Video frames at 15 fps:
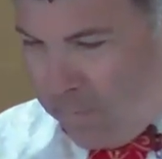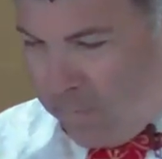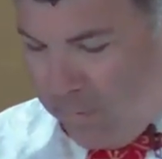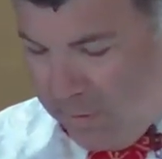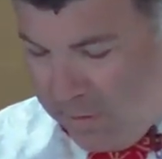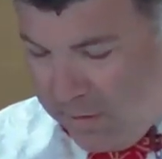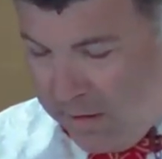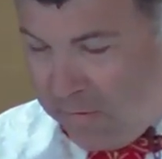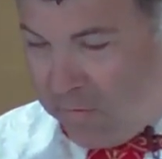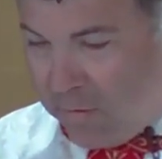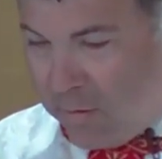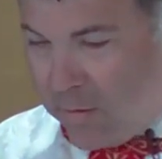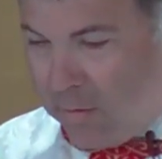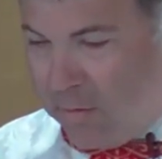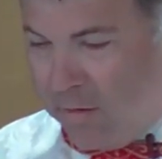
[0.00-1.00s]
these
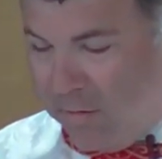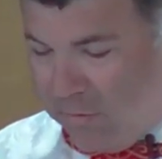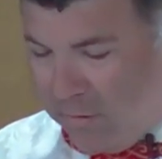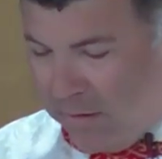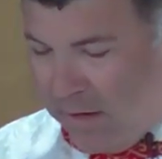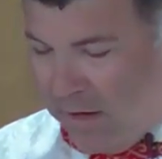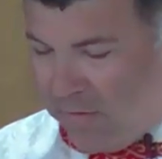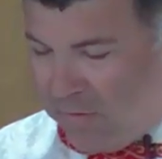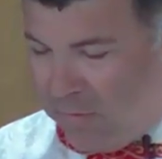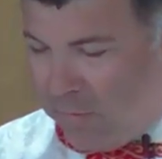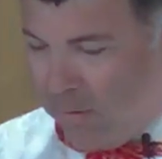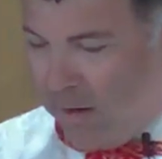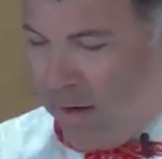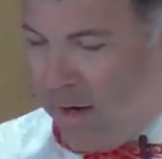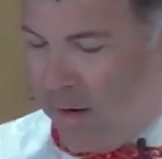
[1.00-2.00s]
are occasions
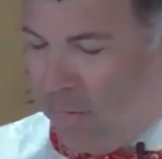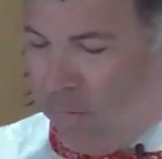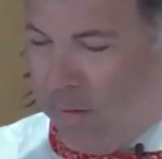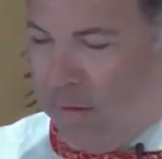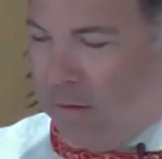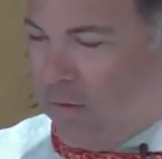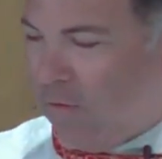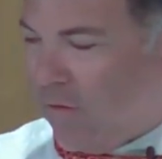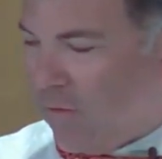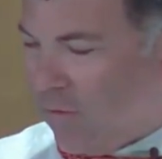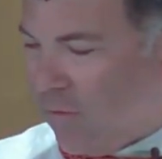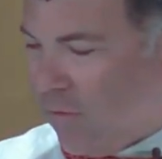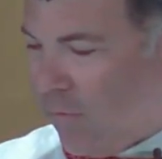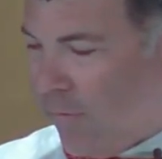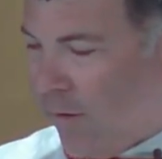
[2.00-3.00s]
when I really,
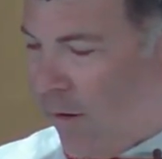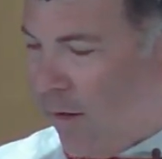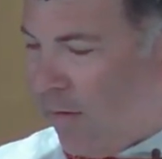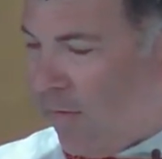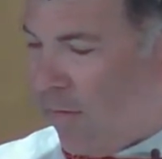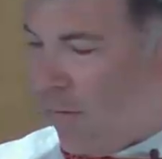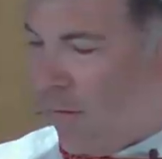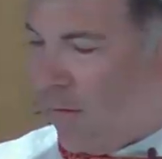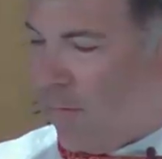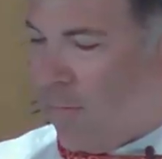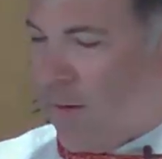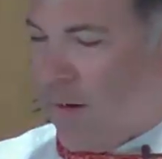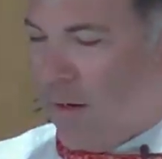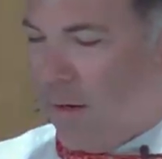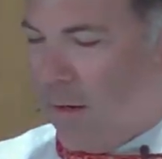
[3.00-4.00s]
Jesus is very endearing to
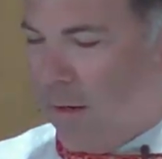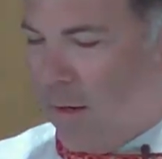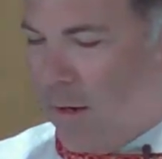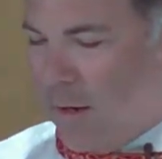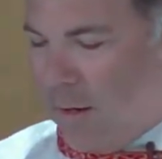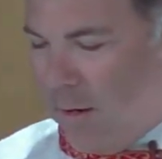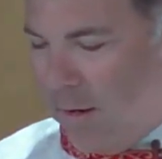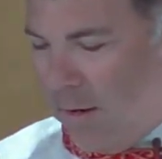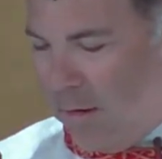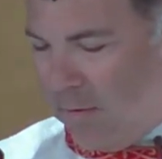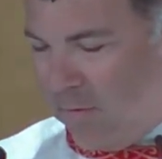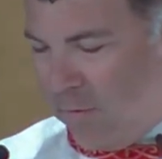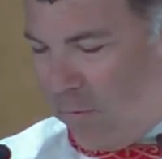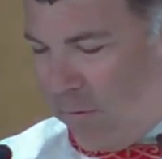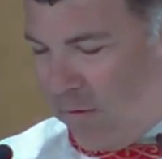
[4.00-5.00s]
me in
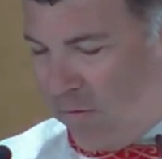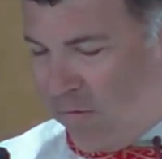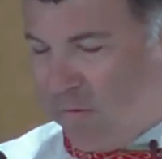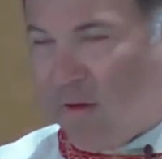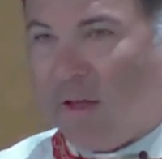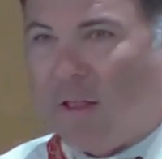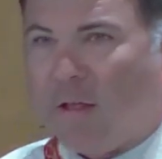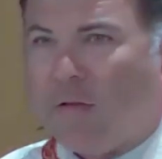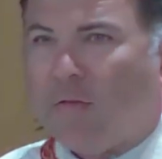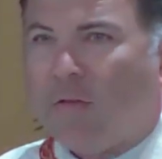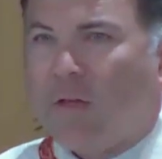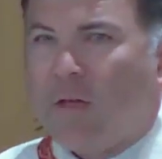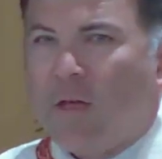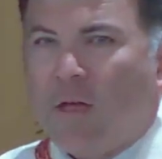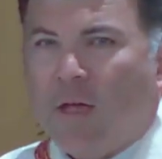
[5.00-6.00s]
situations like this.
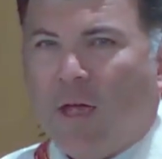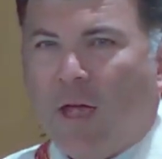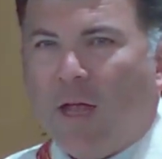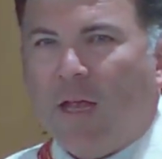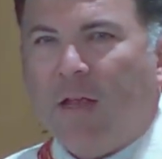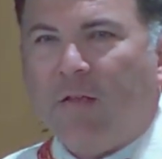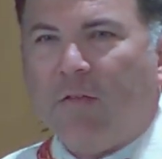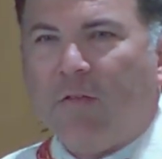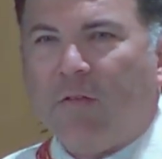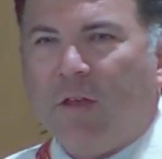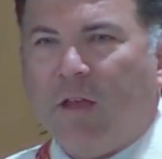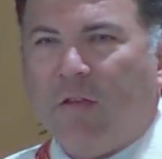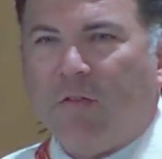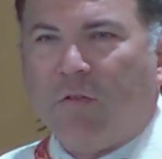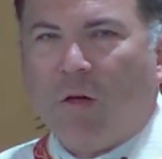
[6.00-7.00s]

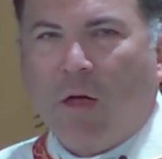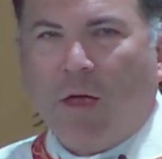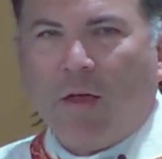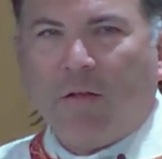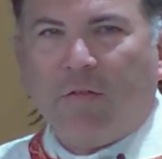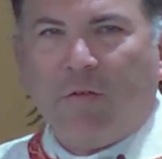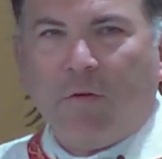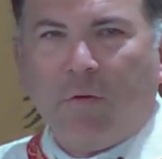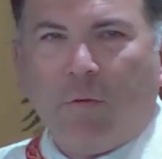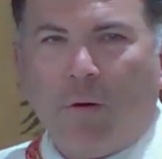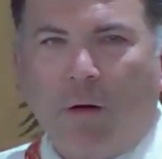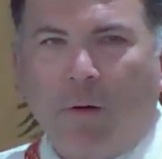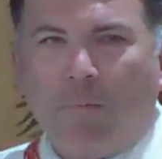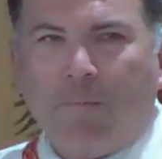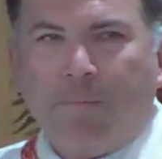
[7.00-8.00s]
He's trying
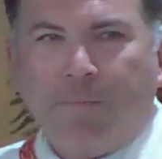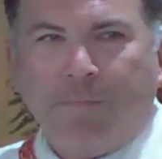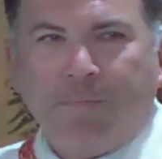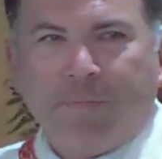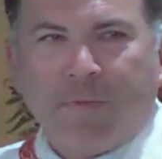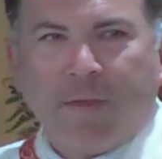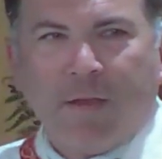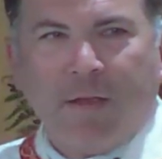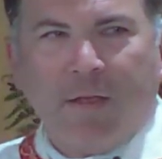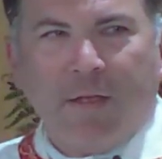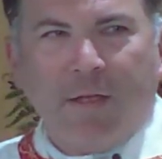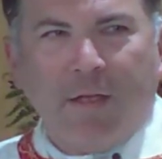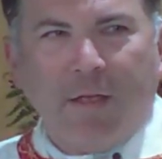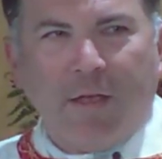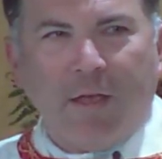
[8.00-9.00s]
to.
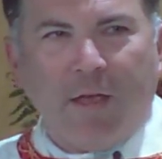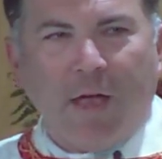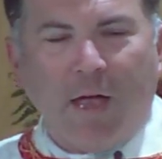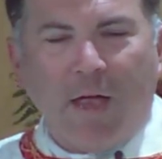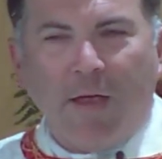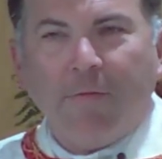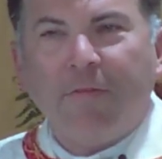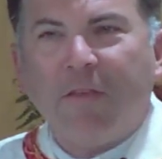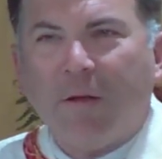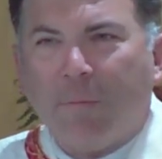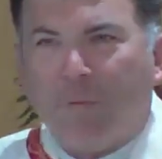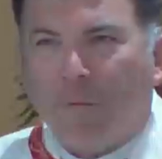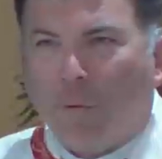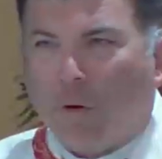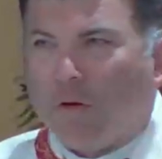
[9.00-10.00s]
I have said it
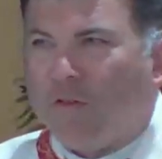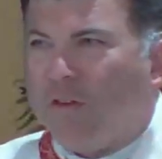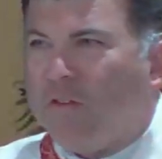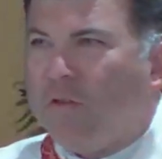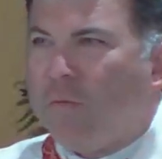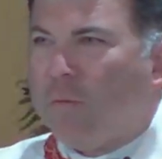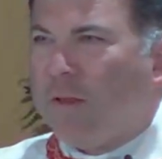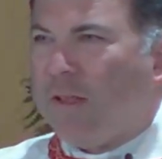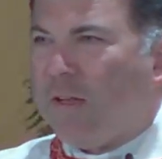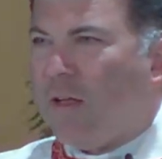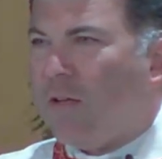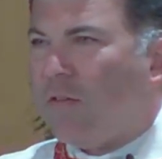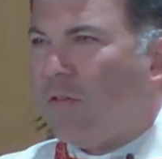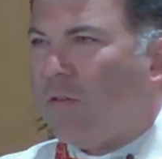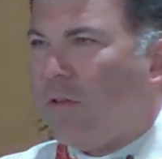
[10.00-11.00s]
before. Jesus really
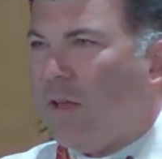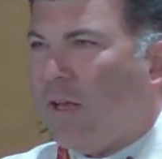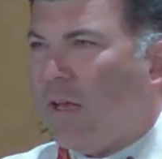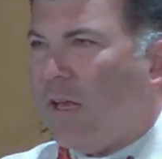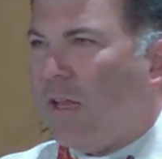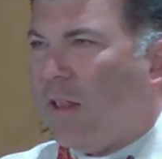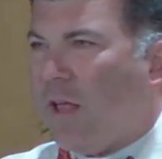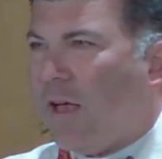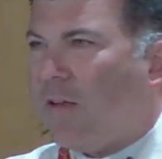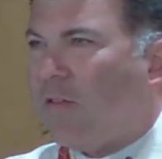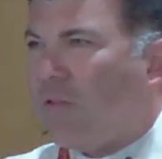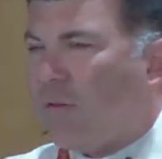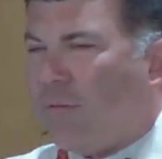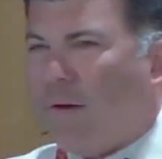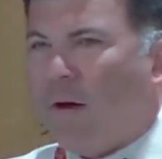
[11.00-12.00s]
does. He
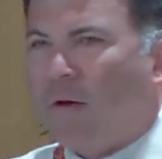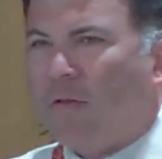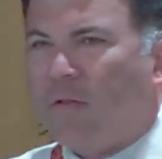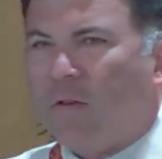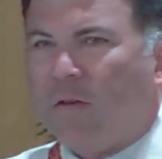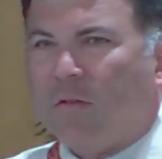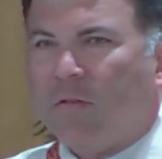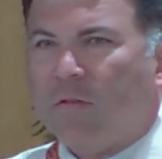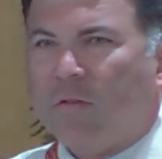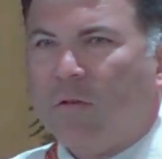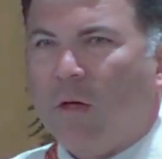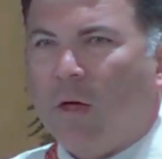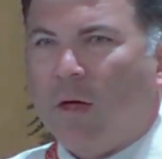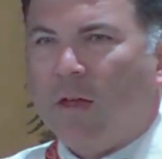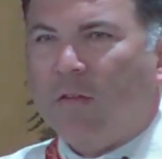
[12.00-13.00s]
likes the Pharisees.
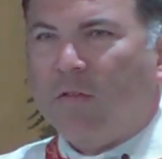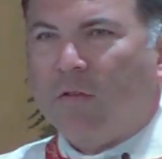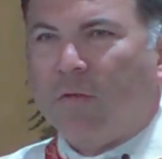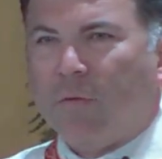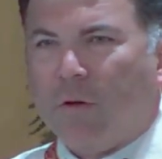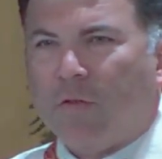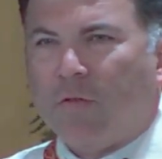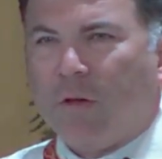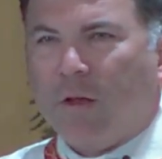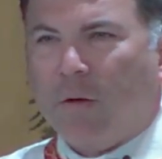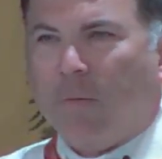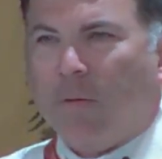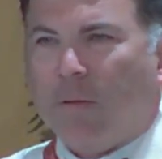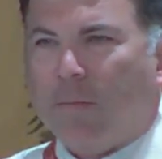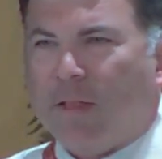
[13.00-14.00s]
He's just
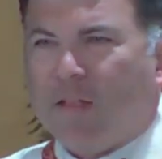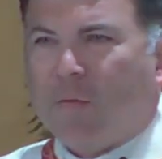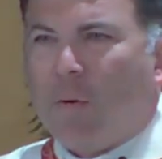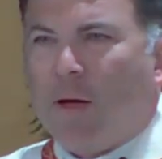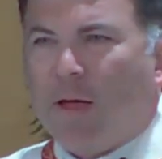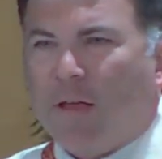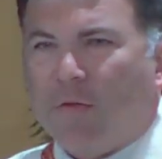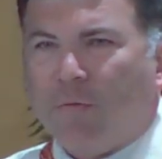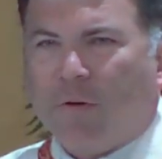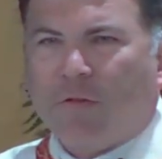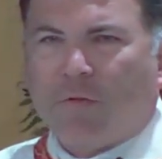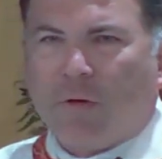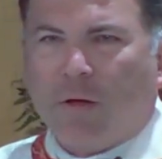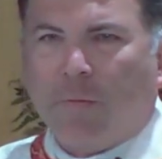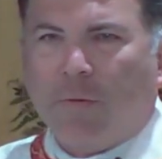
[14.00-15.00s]
frustrated with them. And that's why he's
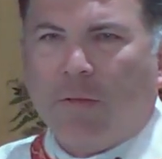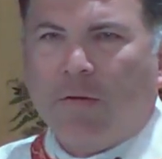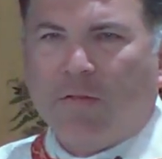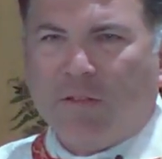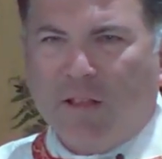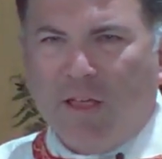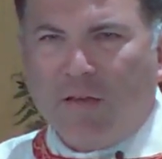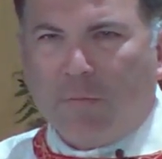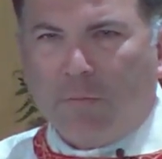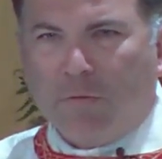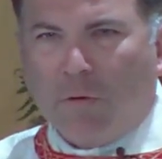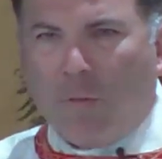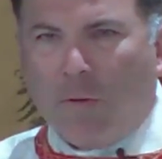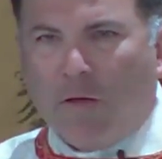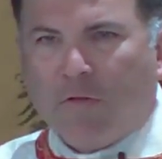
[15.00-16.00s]
frustrated with them, because he likes them
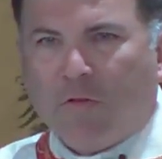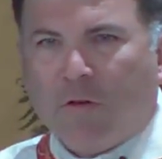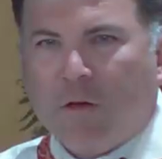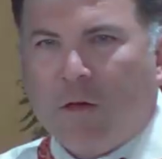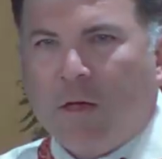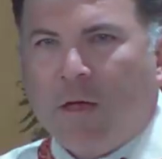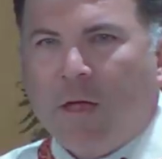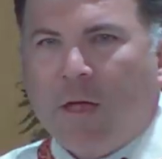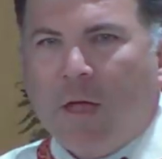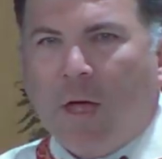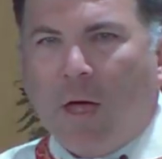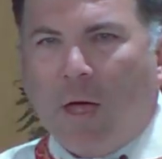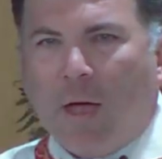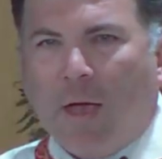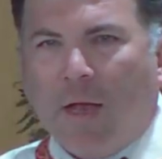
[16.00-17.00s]
so much.
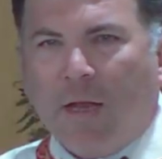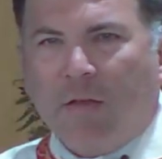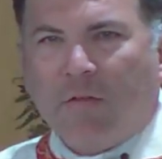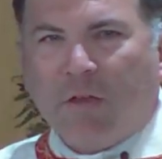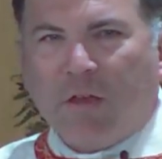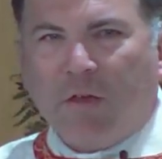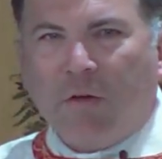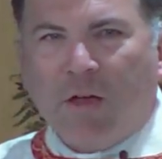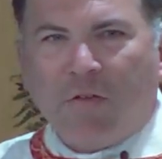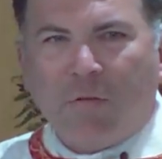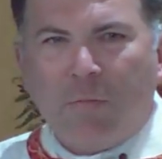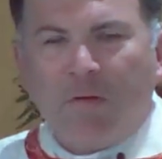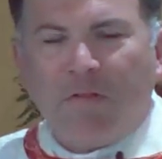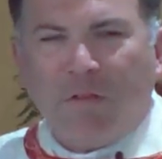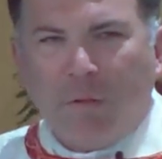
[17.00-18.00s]
And he's like, you guys are
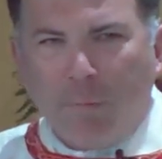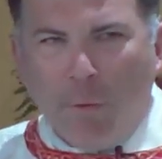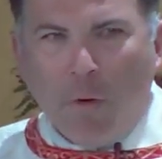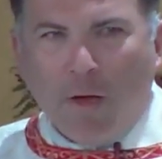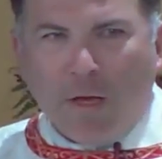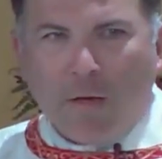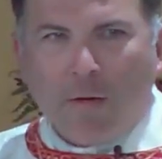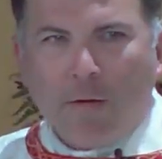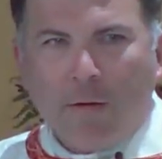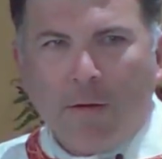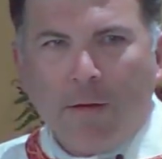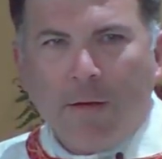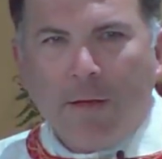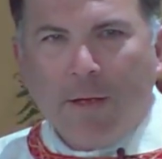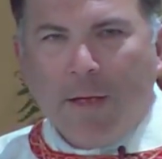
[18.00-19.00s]
missing the point.
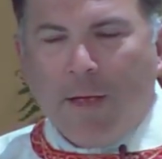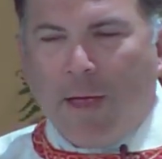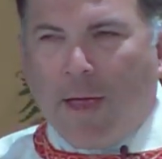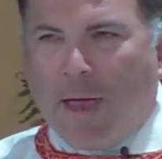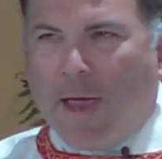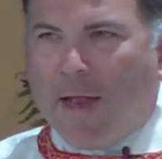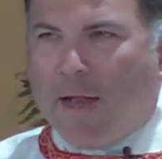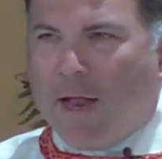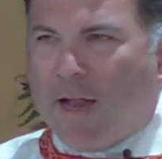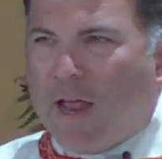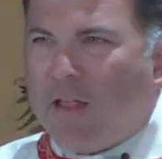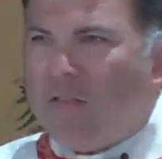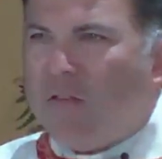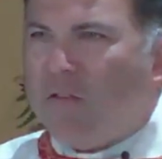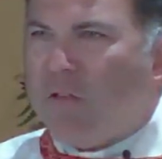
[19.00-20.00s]
And
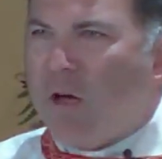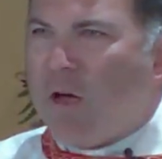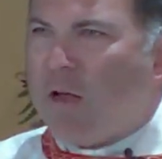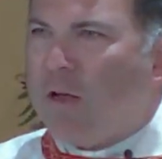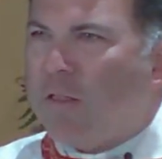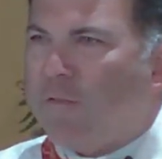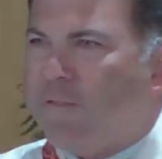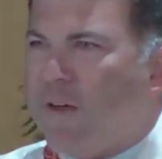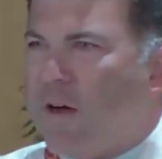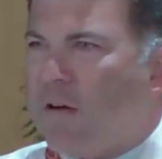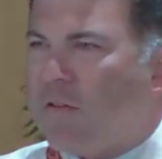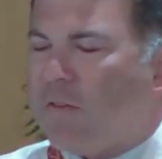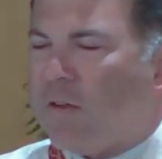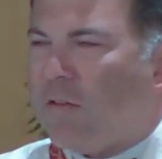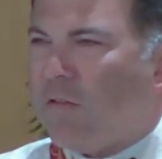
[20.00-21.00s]
as he's talking to the
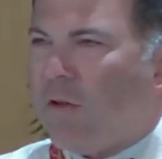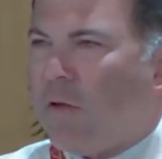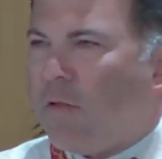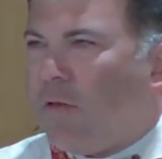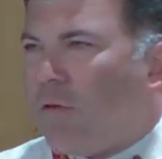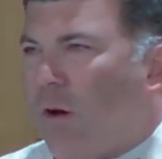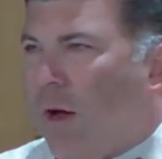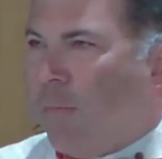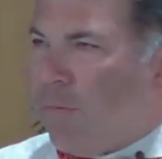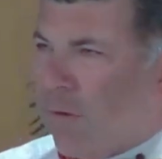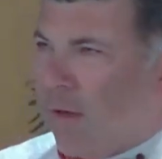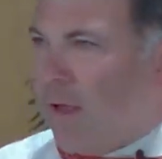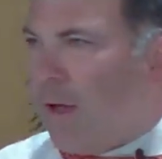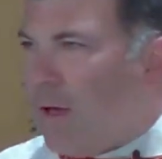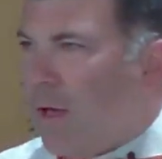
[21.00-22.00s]
Pharisees, the scribes are
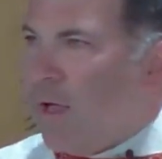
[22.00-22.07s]
like